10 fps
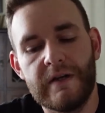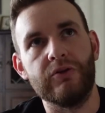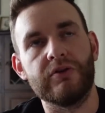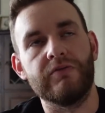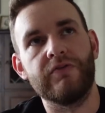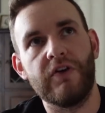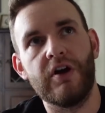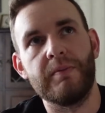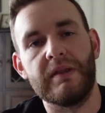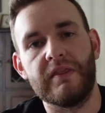You're
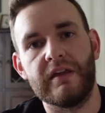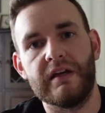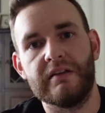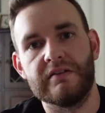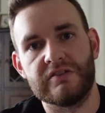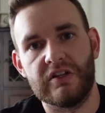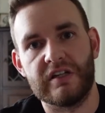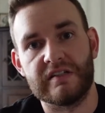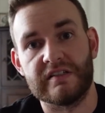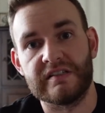confirming that the
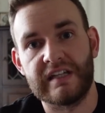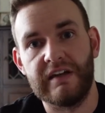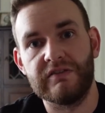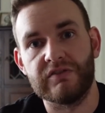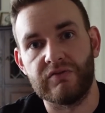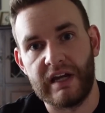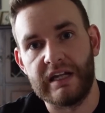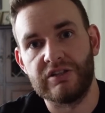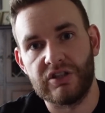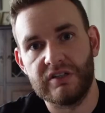circuits are safe to
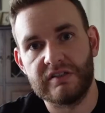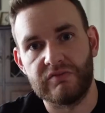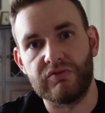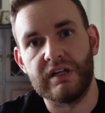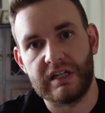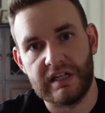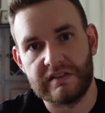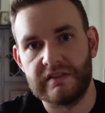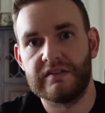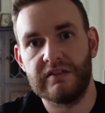re-energize and
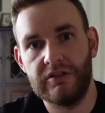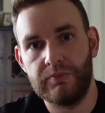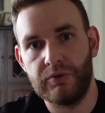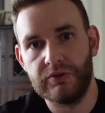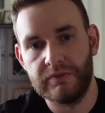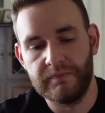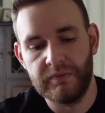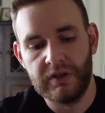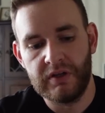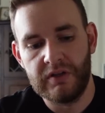reconnect into the new board.
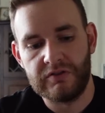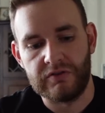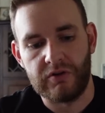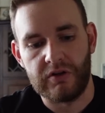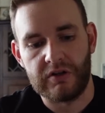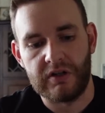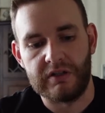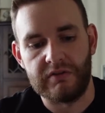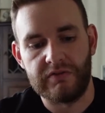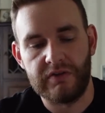So you've got to
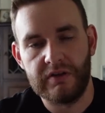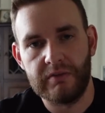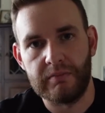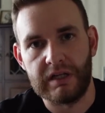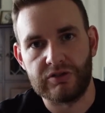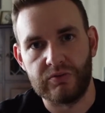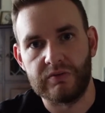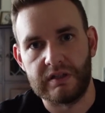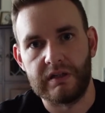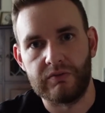kind of make sure
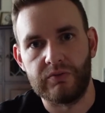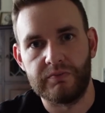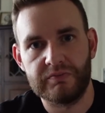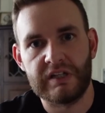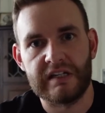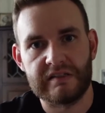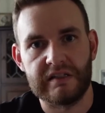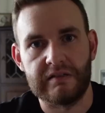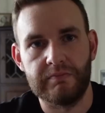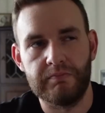that they're all
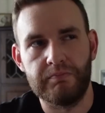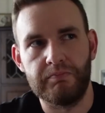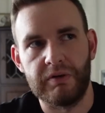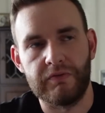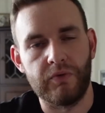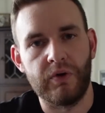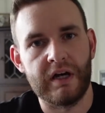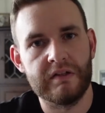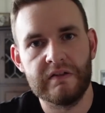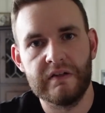tested
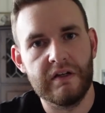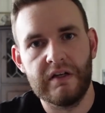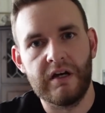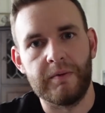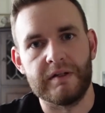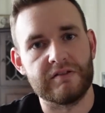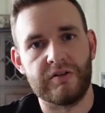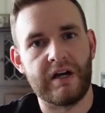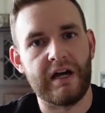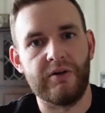beforehand. I mean, I don't
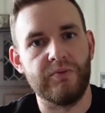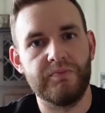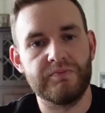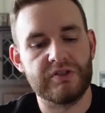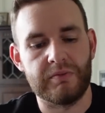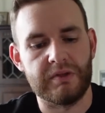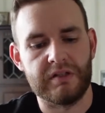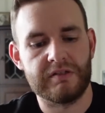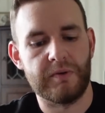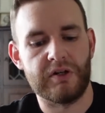know how some of
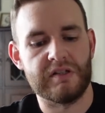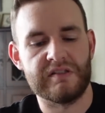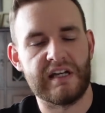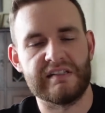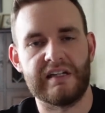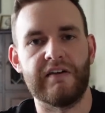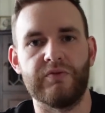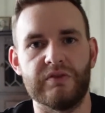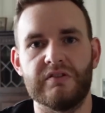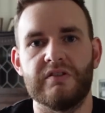the sparkers test
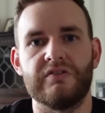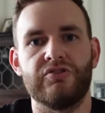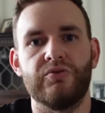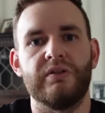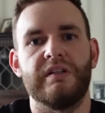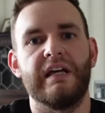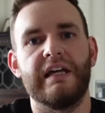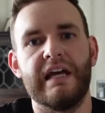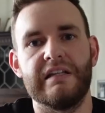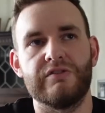afterwards, because surely they'd
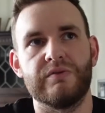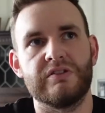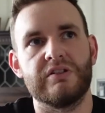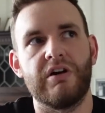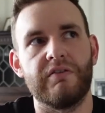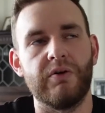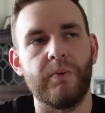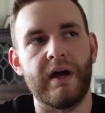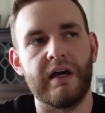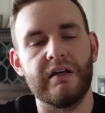get into a scenario
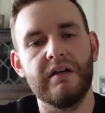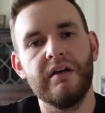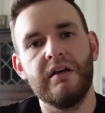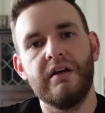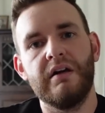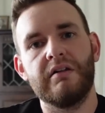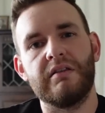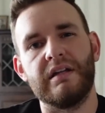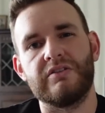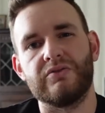where
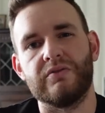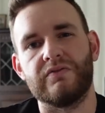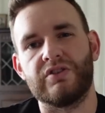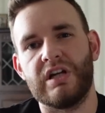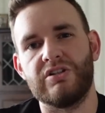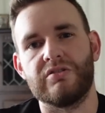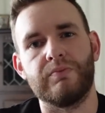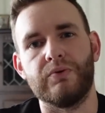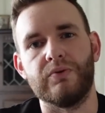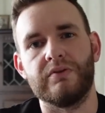they'd sort of change the
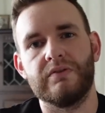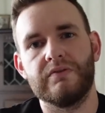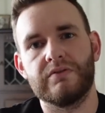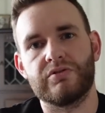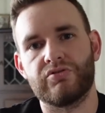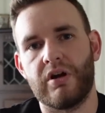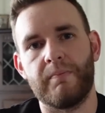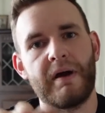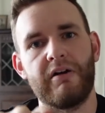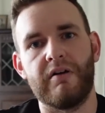board, try
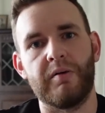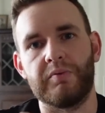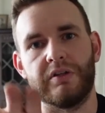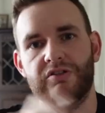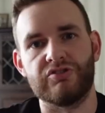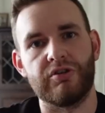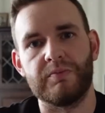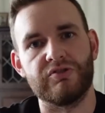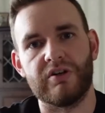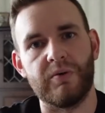and power it up, and it's just
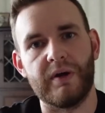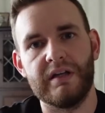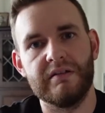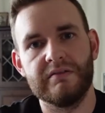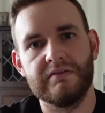tripping straight away.